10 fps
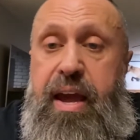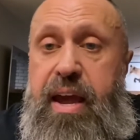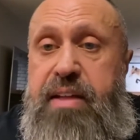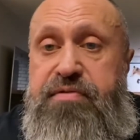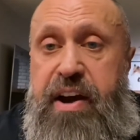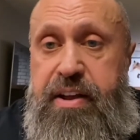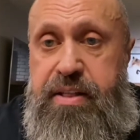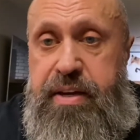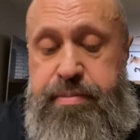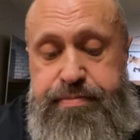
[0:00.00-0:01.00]
And
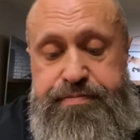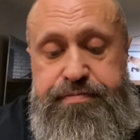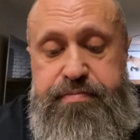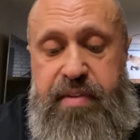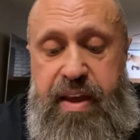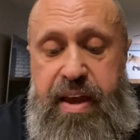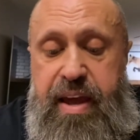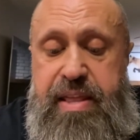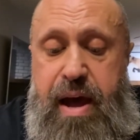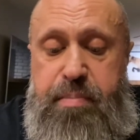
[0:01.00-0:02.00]
finally,
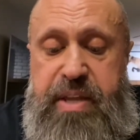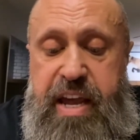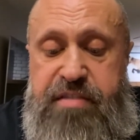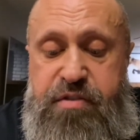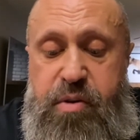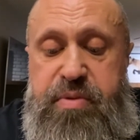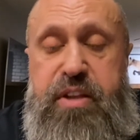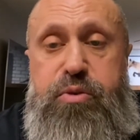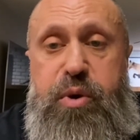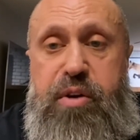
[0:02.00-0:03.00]
an update from
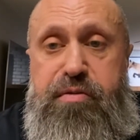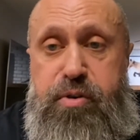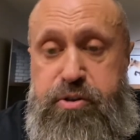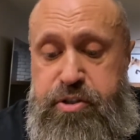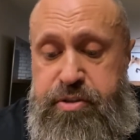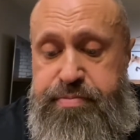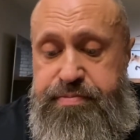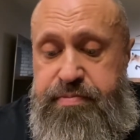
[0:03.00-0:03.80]
the Twitterverse.